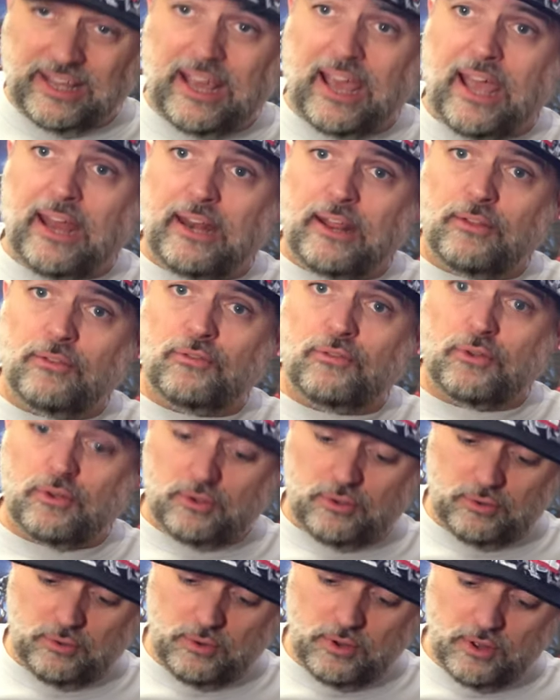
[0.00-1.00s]
getting
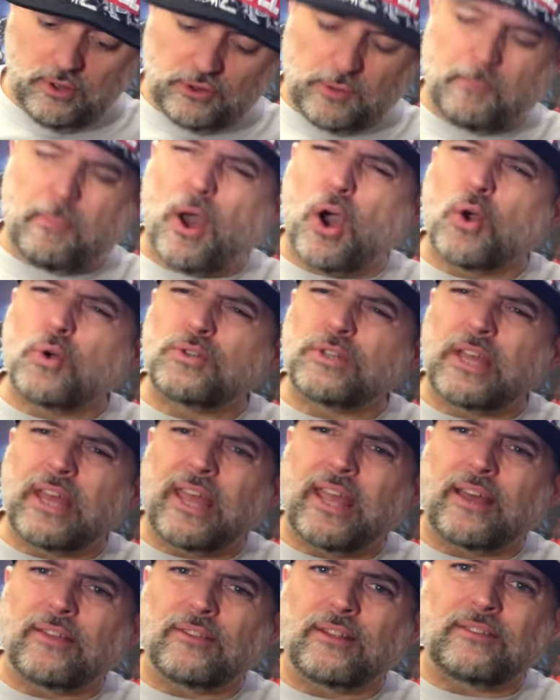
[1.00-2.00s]
into the
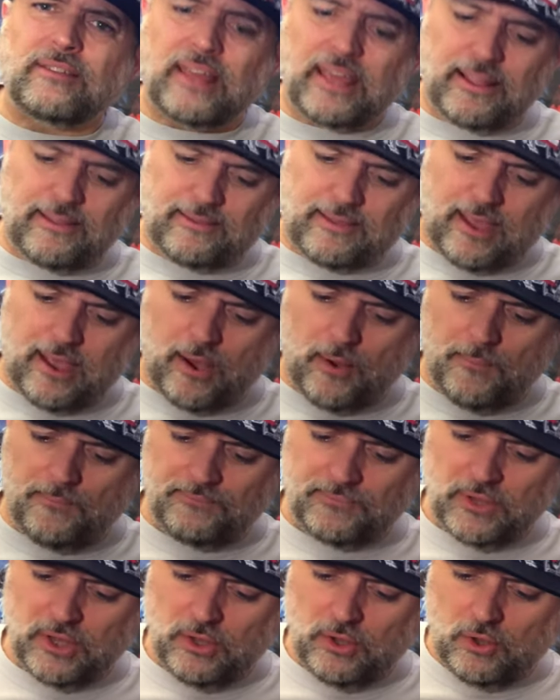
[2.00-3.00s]
posing and the detail
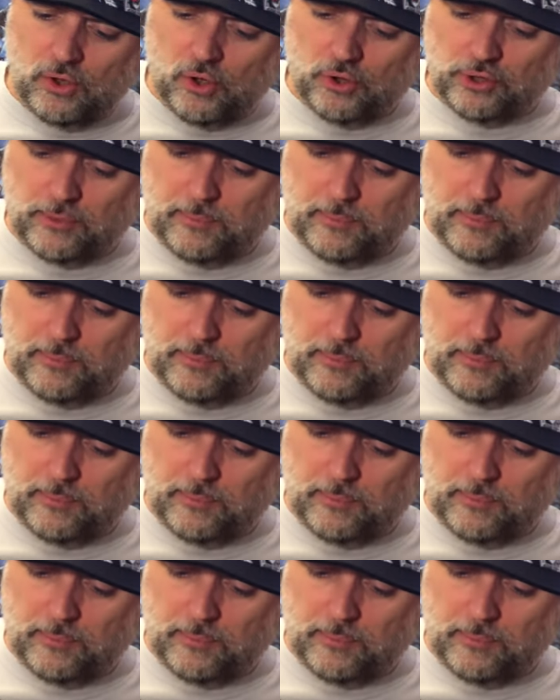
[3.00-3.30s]
on the